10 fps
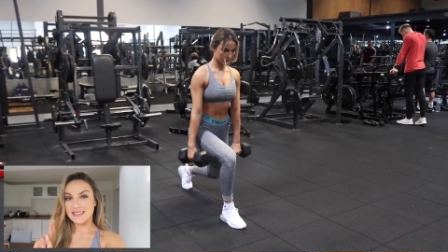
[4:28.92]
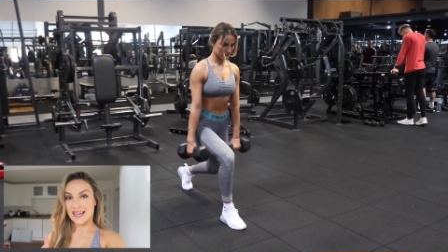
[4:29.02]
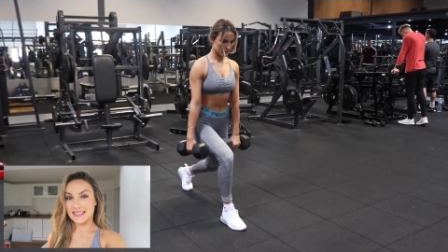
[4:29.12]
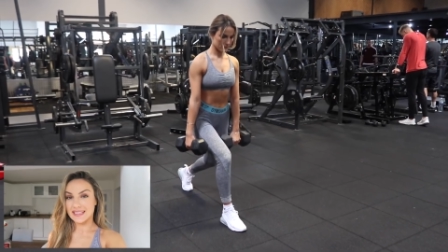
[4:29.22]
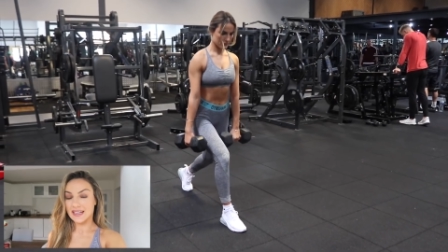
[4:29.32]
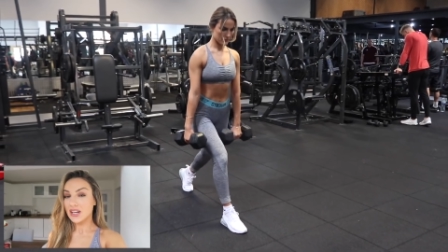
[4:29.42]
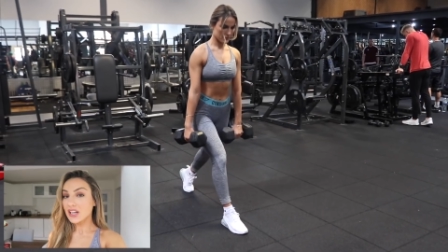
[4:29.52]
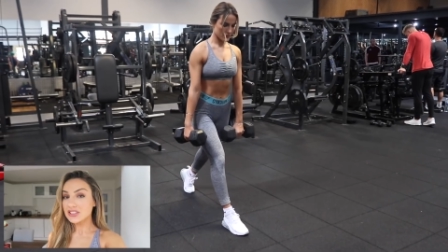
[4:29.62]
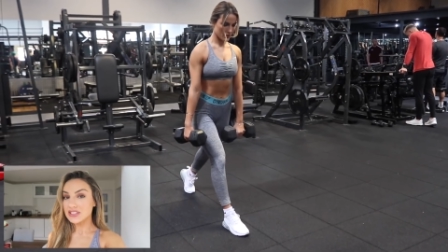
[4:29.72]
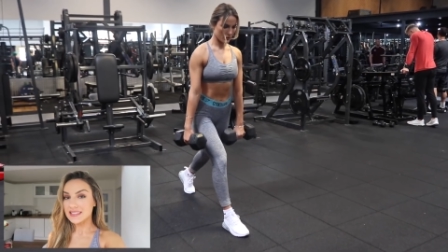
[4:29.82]
static
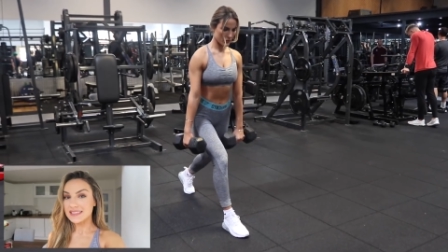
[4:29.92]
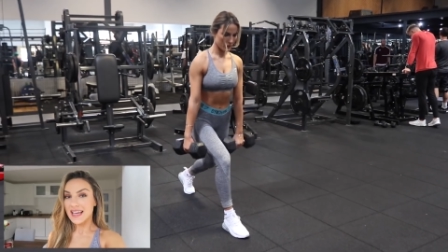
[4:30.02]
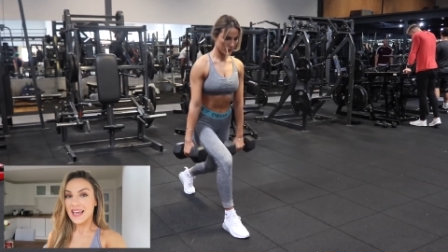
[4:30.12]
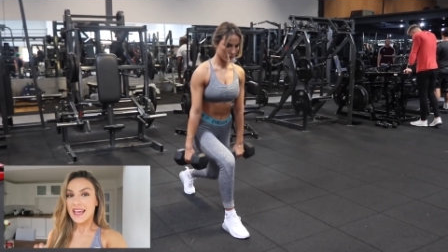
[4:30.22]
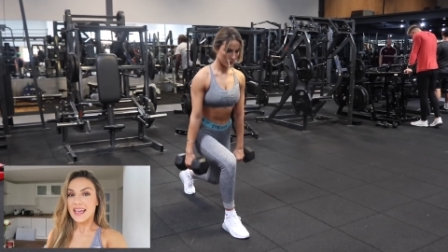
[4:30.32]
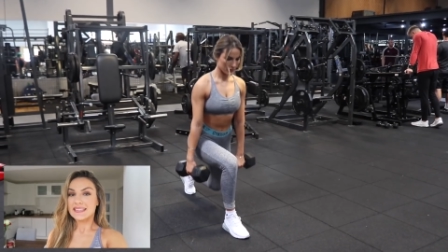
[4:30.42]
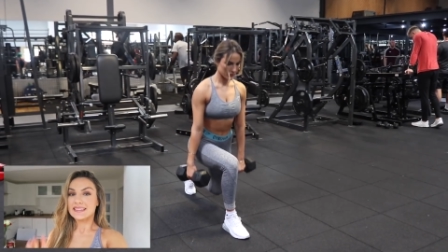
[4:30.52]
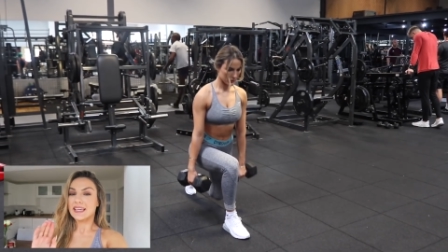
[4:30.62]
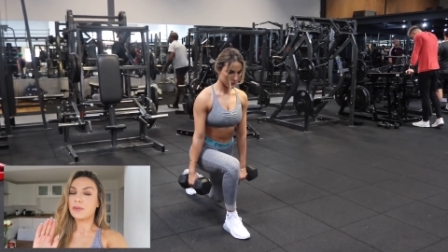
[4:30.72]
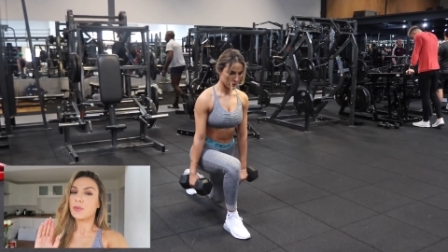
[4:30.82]
lunges is
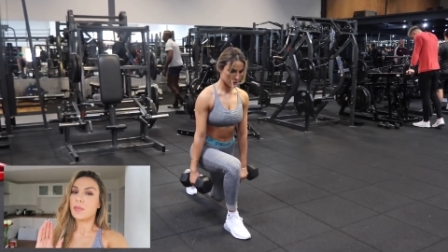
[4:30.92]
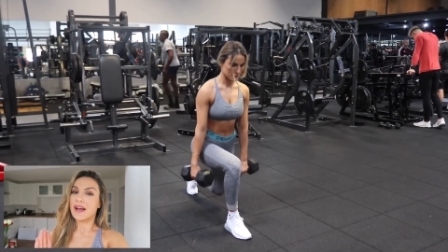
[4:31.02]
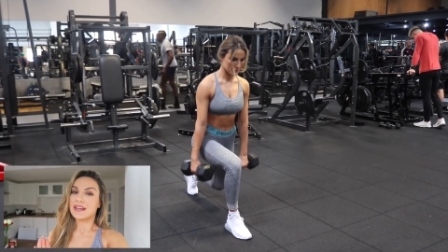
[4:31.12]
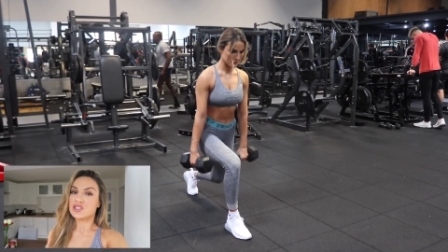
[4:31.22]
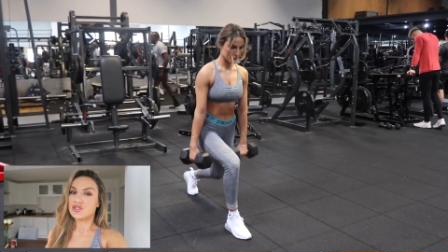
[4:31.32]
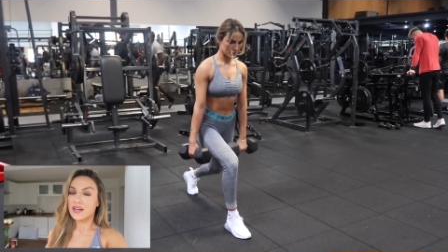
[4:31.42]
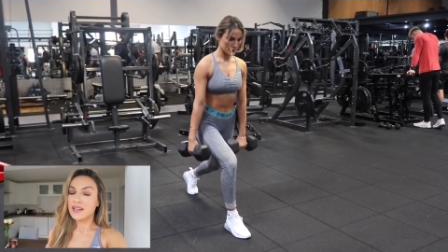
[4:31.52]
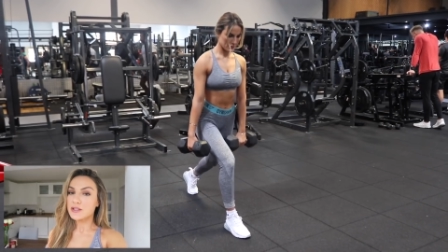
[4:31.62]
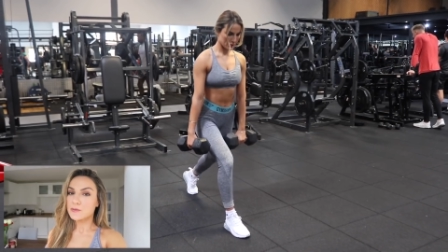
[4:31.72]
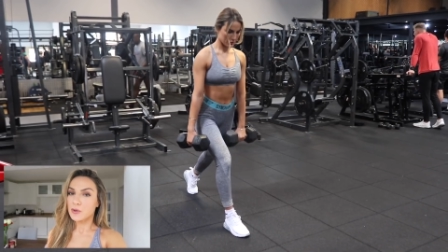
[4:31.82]
to keep your back as
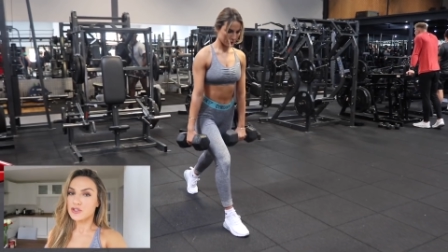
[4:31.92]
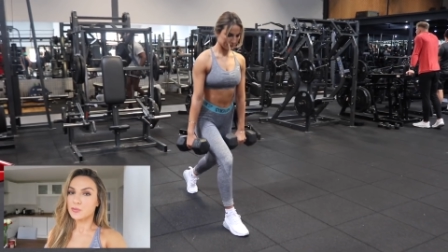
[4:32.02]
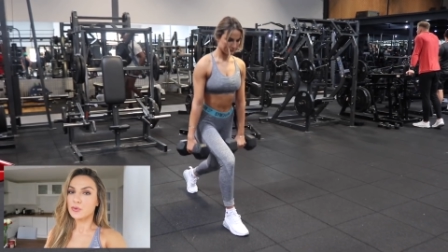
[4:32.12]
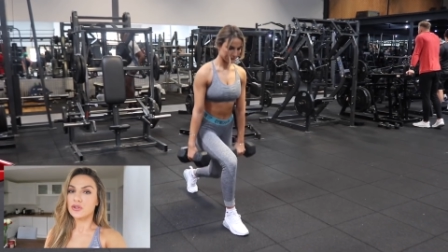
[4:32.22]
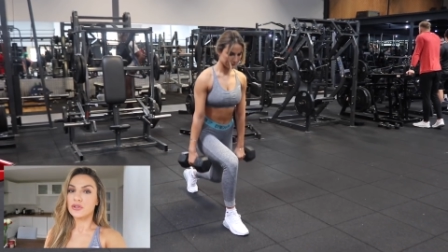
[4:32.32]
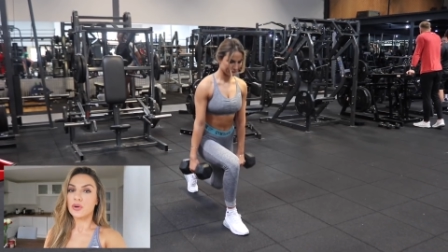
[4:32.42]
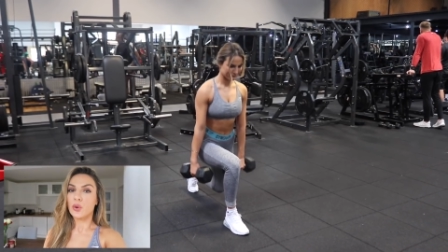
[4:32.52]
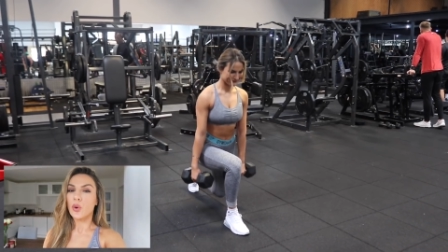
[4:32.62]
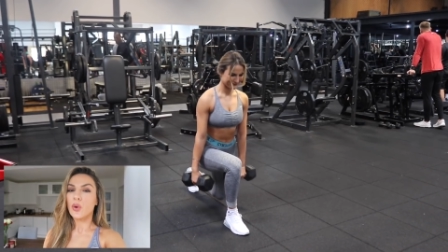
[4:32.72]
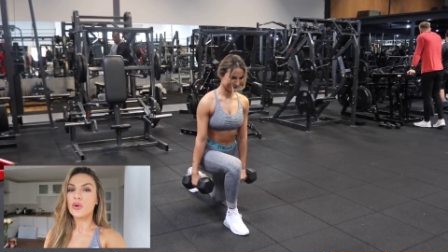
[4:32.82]
straight as possible, your
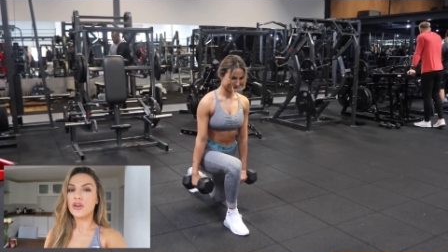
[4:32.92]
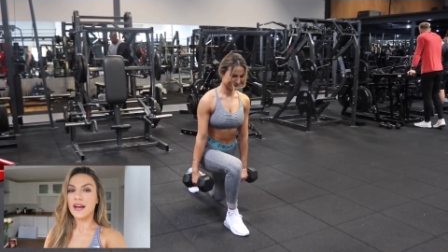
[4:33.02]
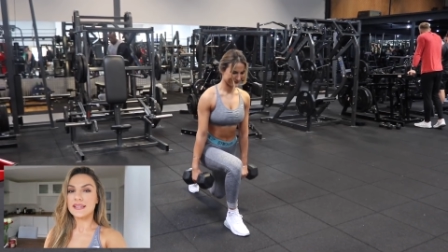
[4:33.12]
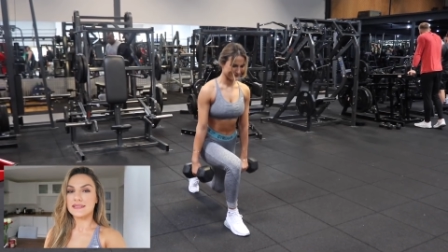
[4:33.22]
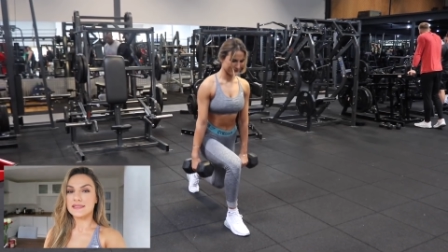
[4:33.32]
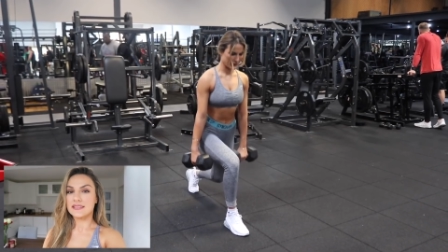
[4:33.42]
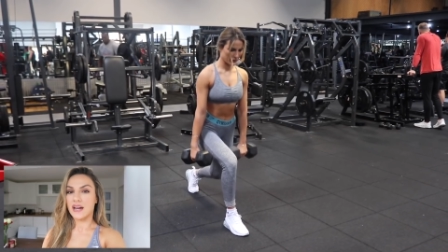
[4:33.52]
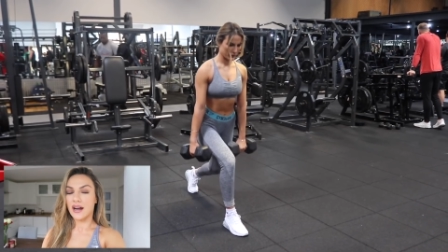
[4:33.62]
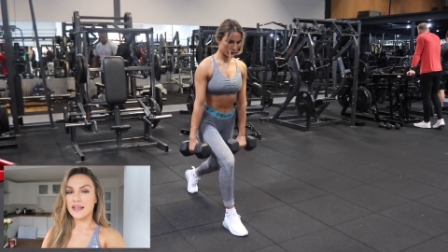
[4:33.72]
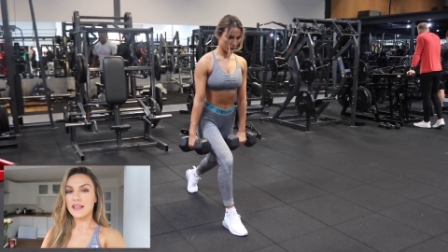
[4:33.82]
core nice and
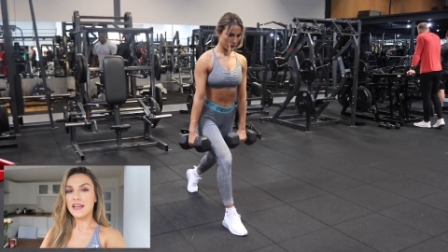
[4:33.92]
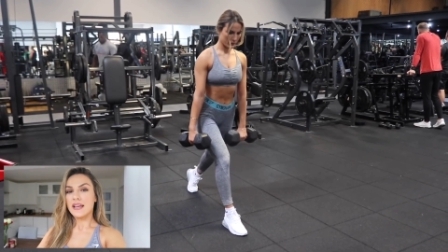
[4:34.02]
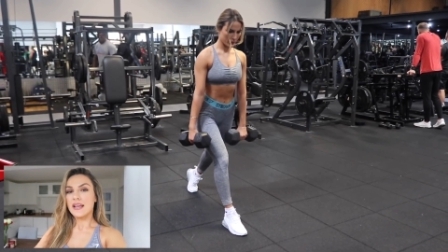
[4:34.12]
tight,